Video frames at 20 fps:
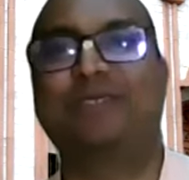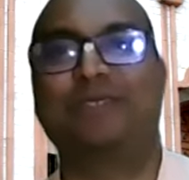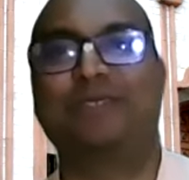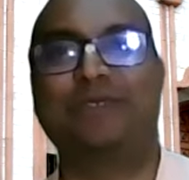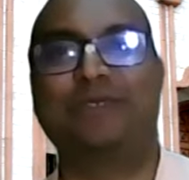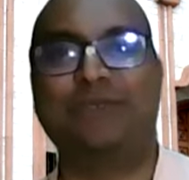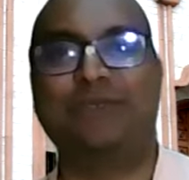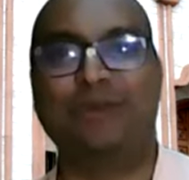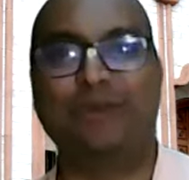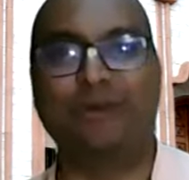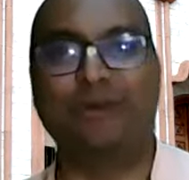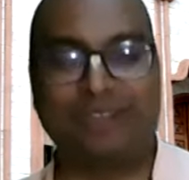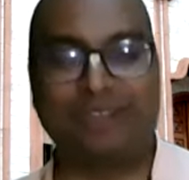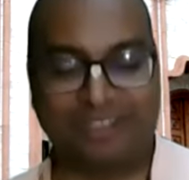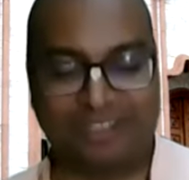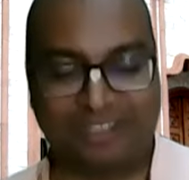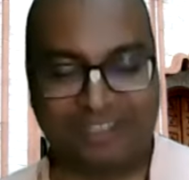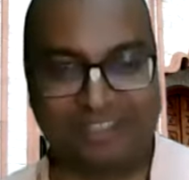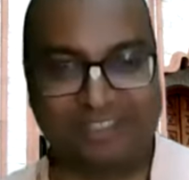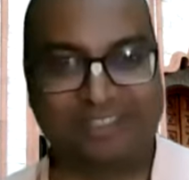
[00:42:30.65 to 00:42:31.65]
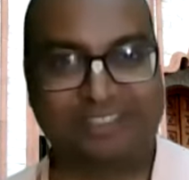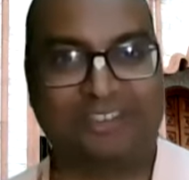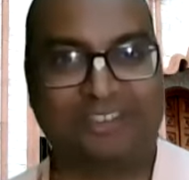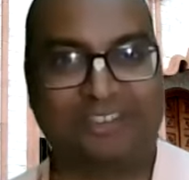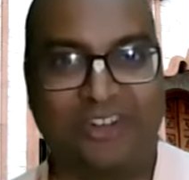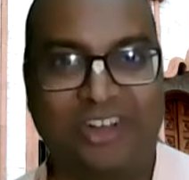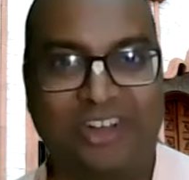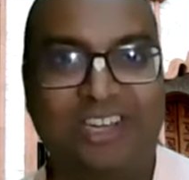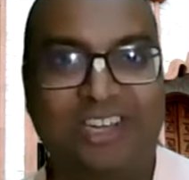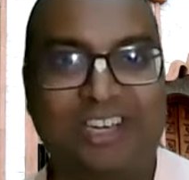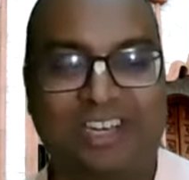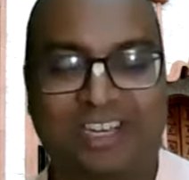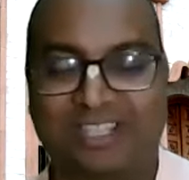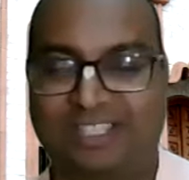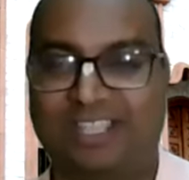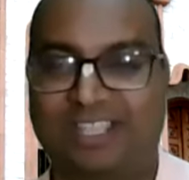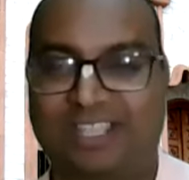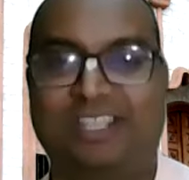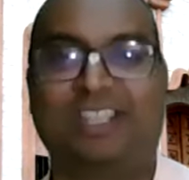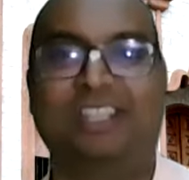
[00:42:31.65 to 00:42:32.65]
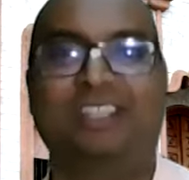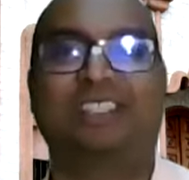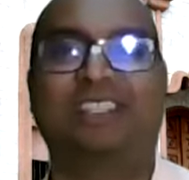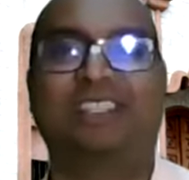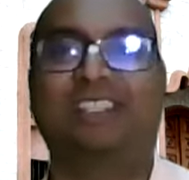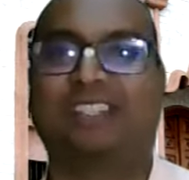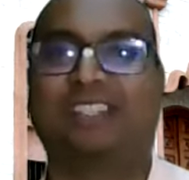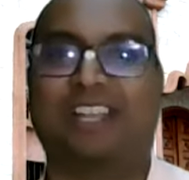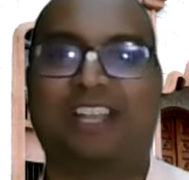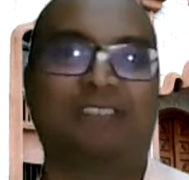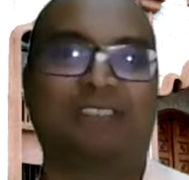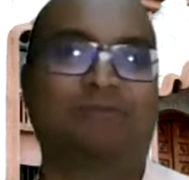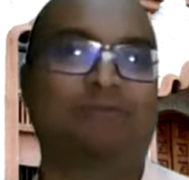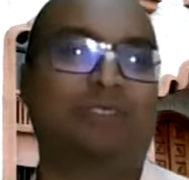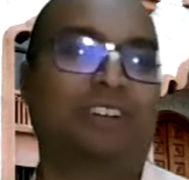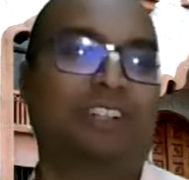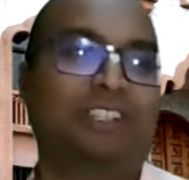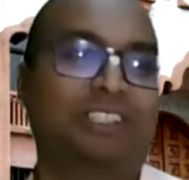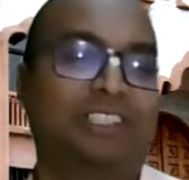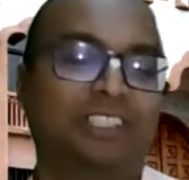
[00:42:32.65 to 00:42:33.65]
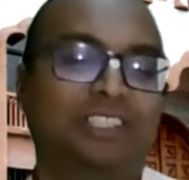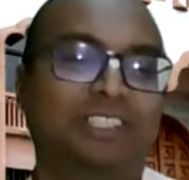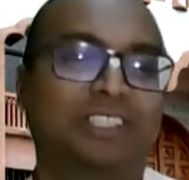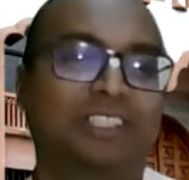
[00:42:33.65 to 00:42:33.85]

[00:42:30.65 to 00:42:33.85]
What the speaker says: so you are God? He said, yes, yes, I am God.